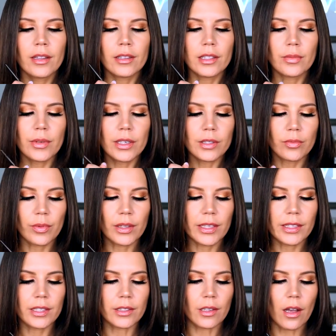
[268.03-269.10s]
This one is
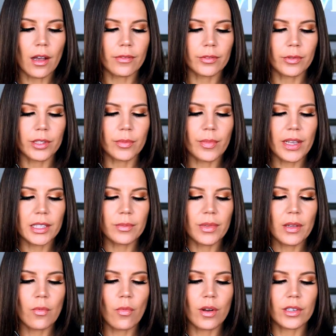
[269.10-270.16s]
really soft, which makes
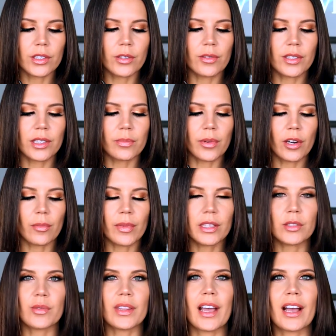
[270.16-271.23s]
me want to
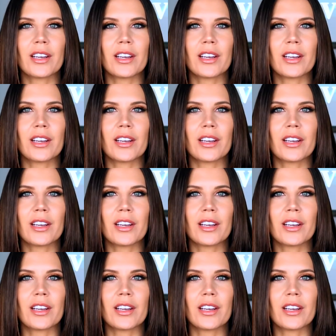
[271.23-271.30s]
experiment with